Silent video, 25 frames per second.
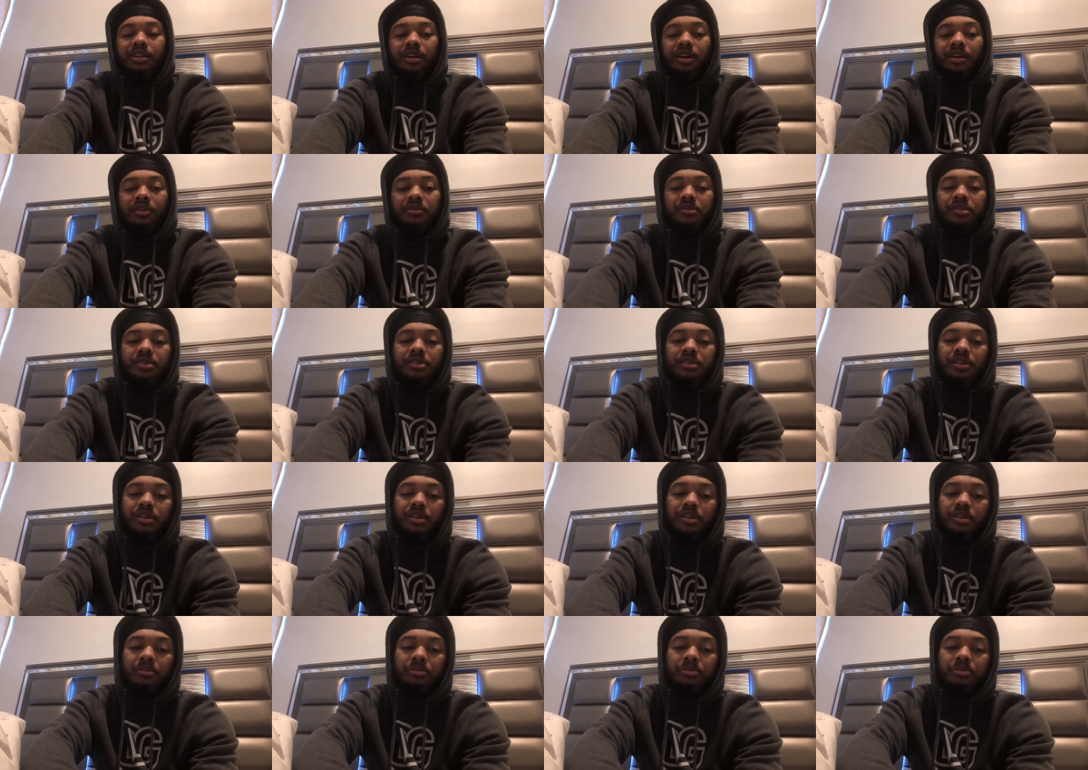I'm just
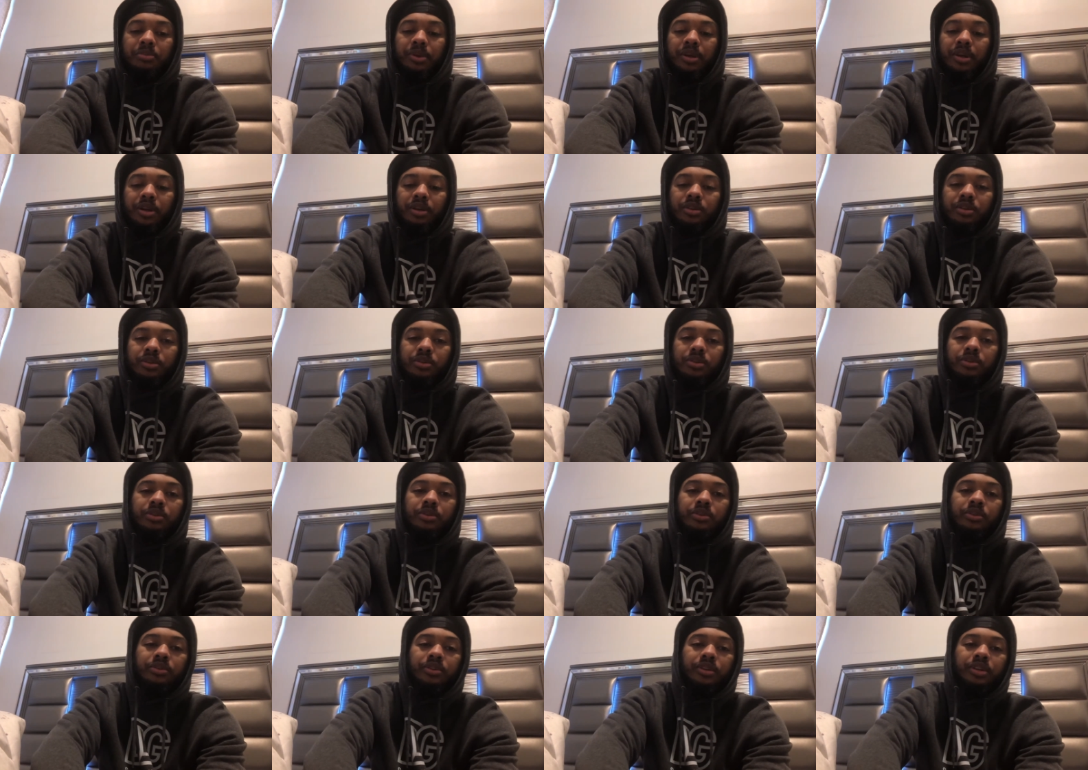gonna pay a
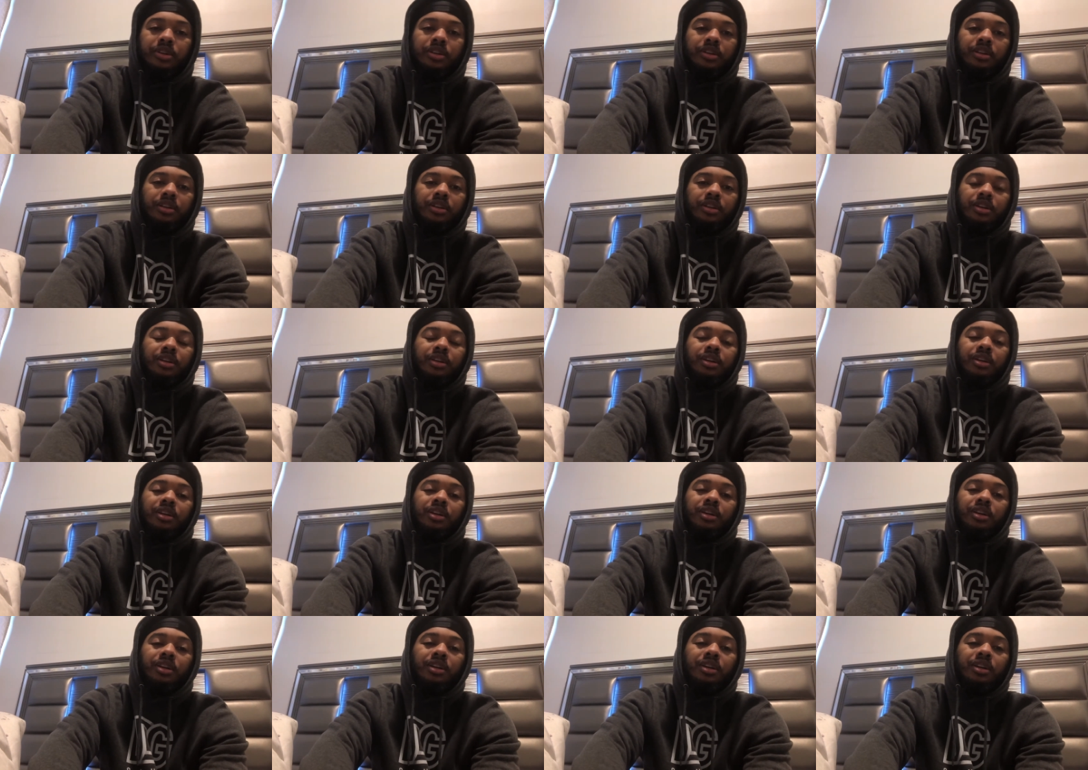tutoring
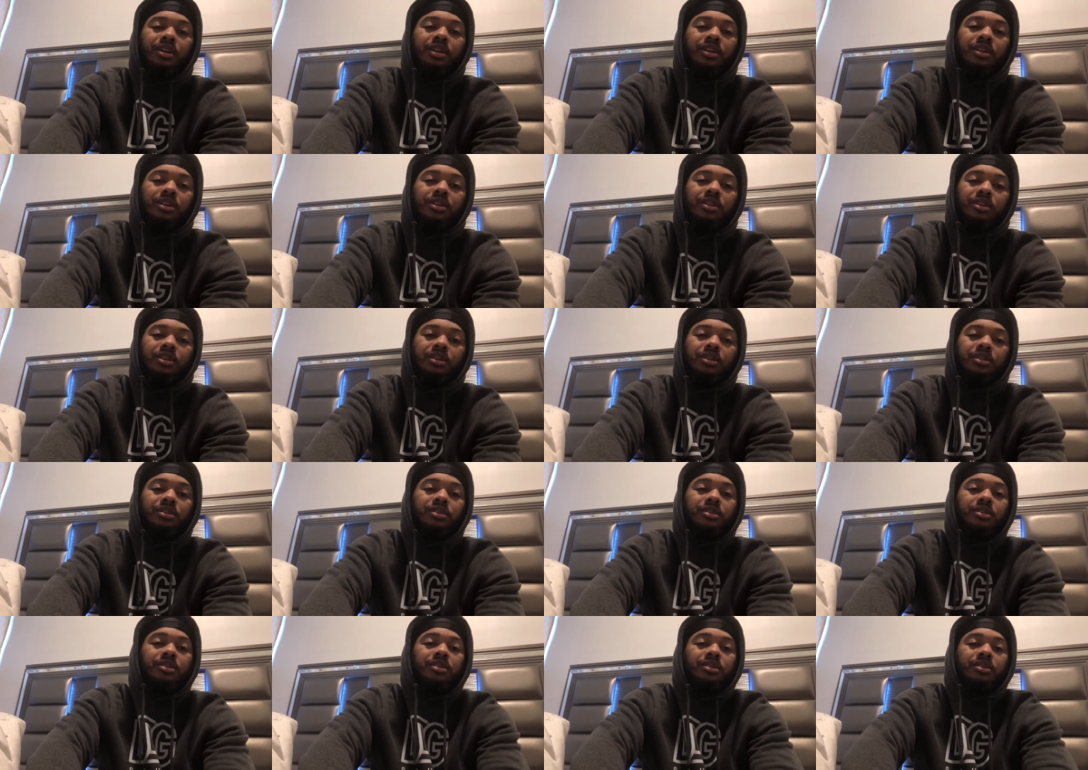
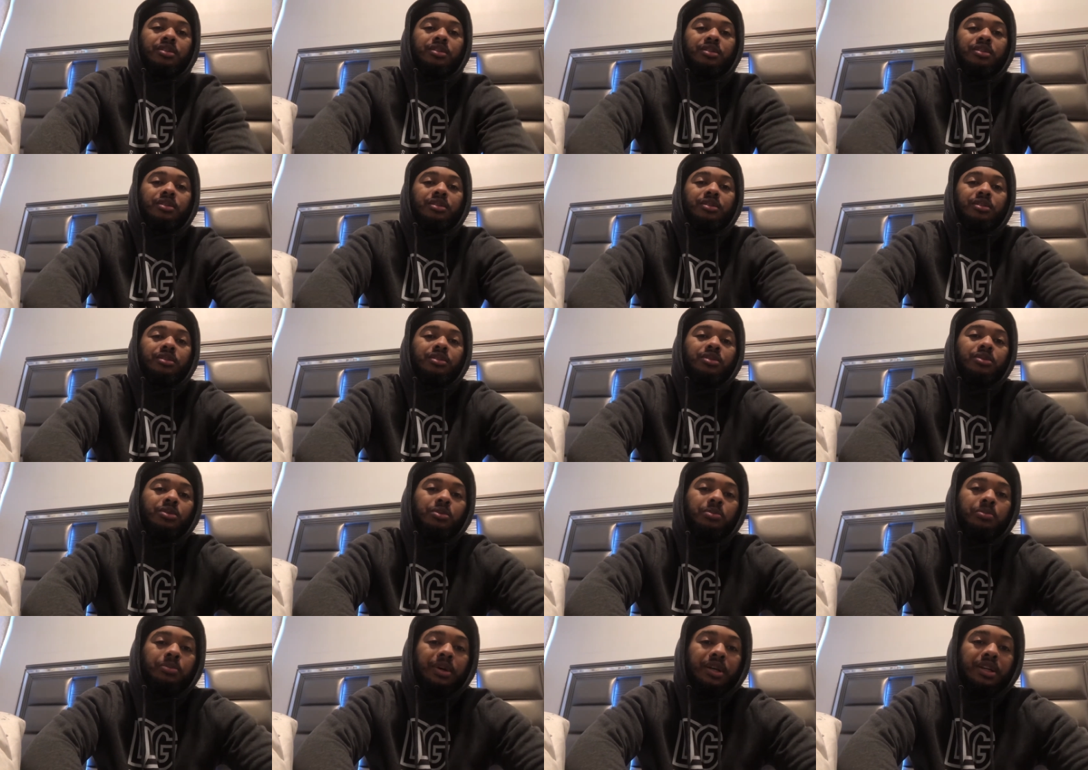just
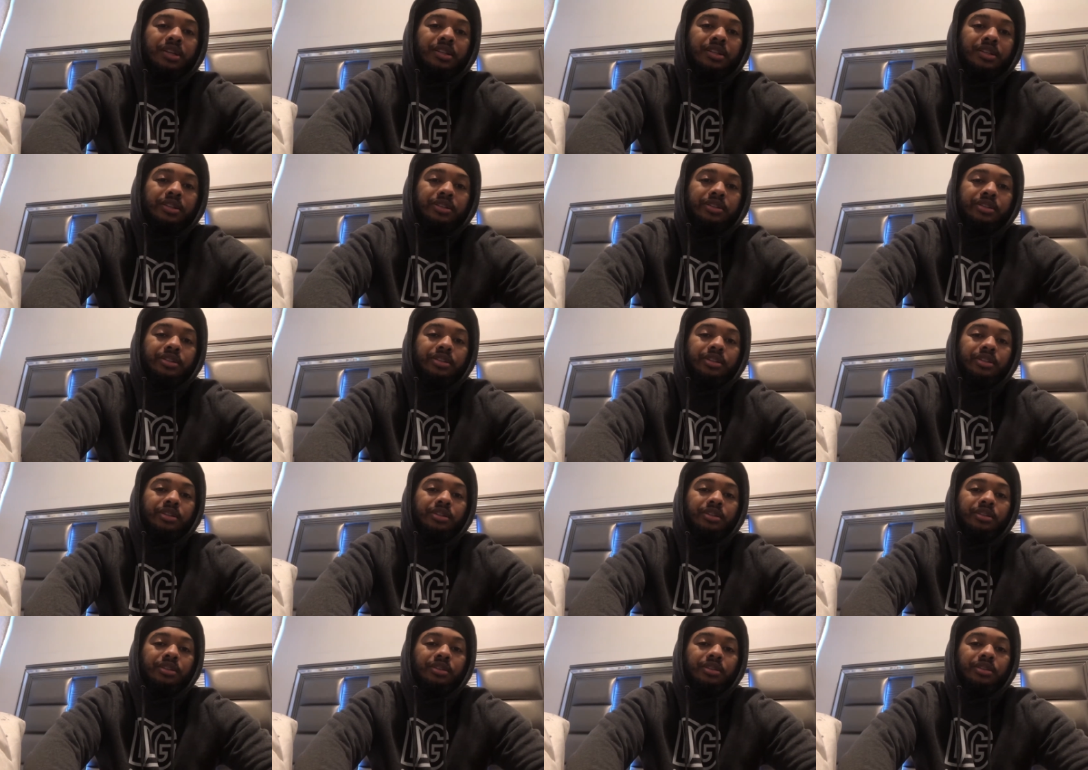to pass that shit,